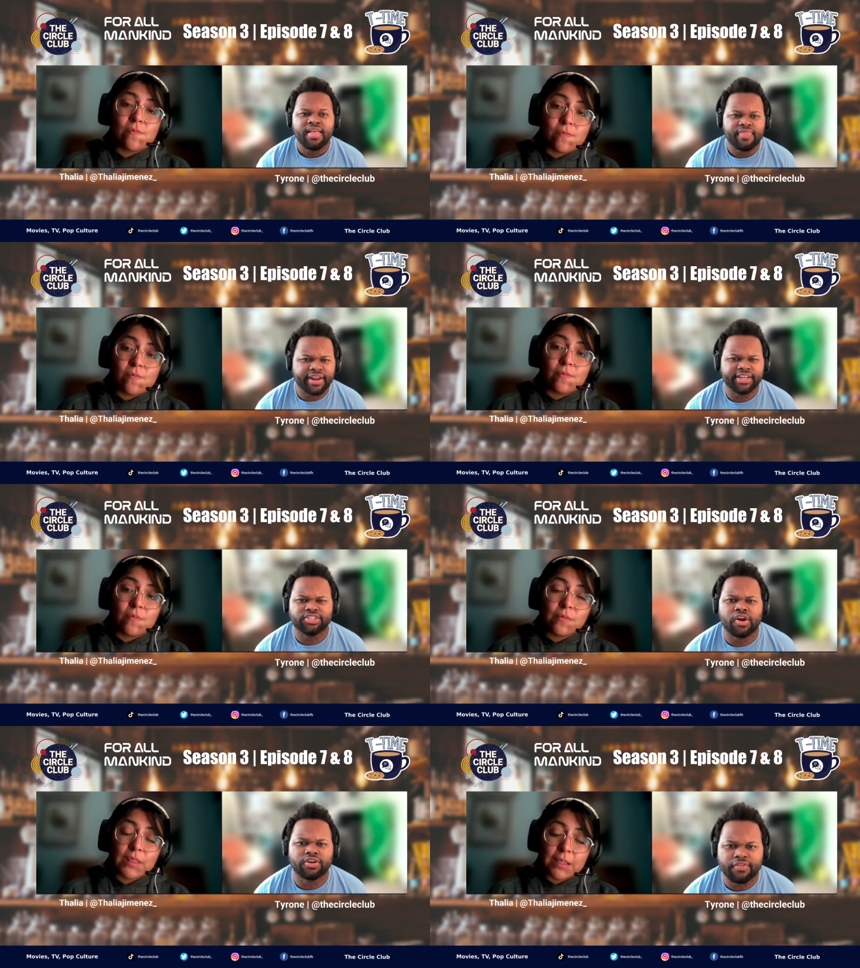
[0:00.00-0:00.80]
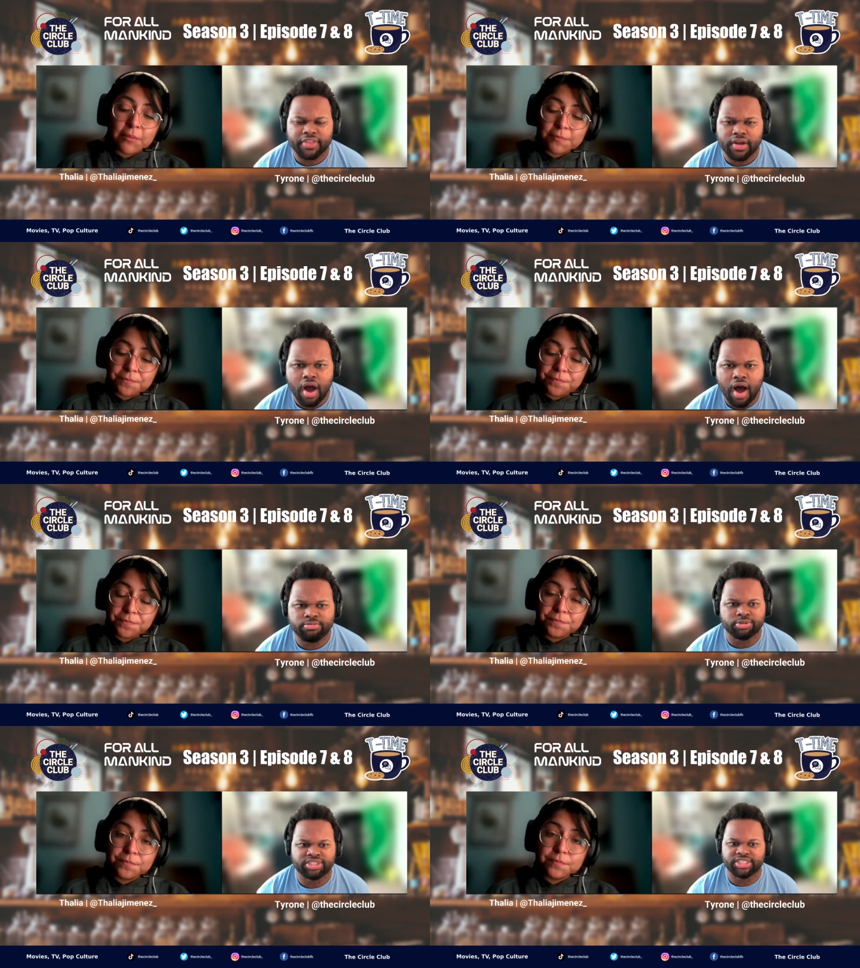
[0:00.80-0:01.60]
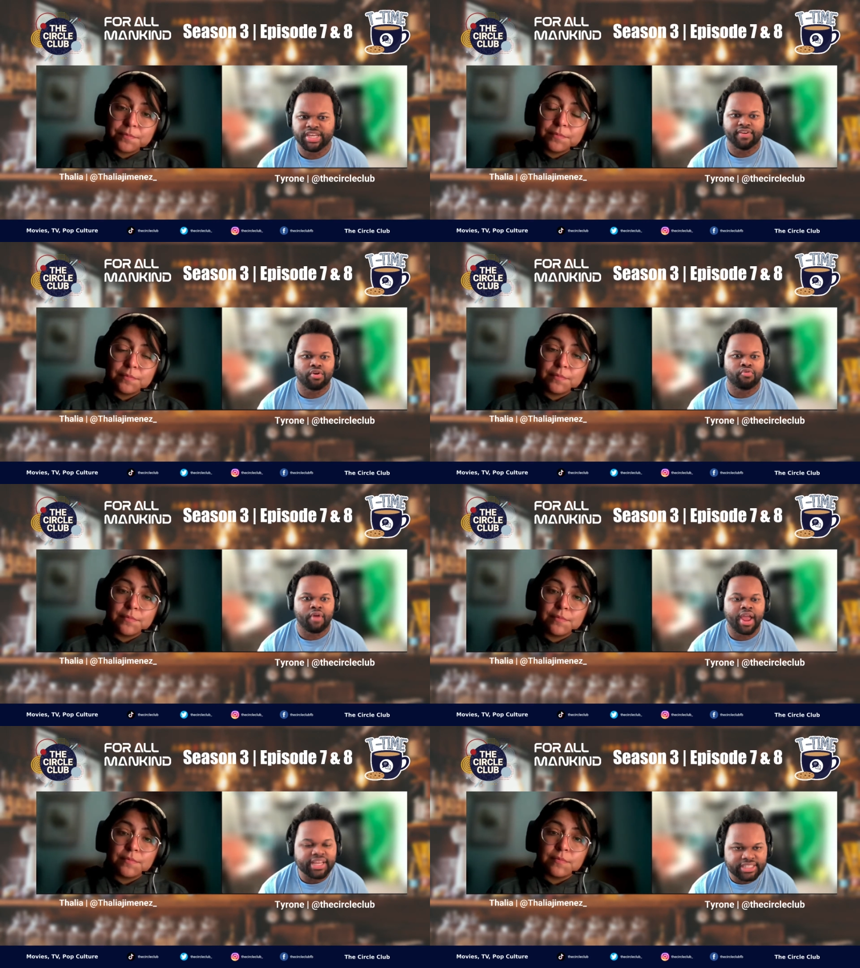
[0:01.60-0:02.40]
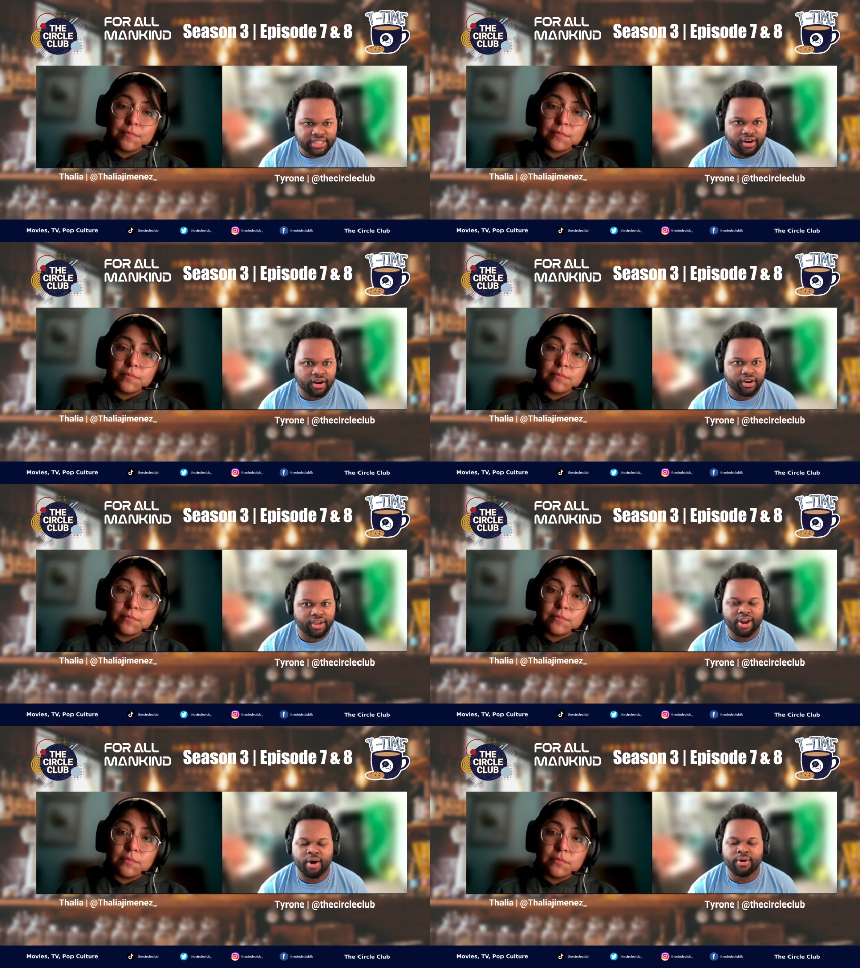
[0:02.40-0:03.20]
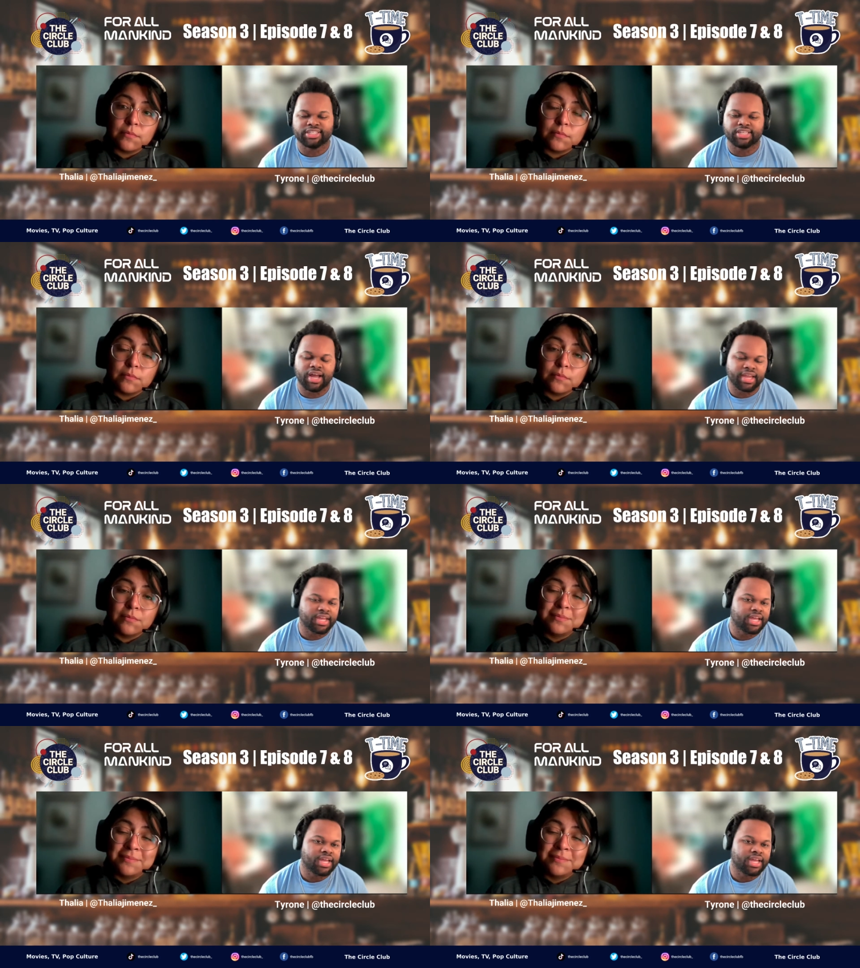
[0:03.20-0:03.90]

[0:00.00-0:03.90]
Speaker 1: Then he turned off the comms, which is even crazier. You know, it's like,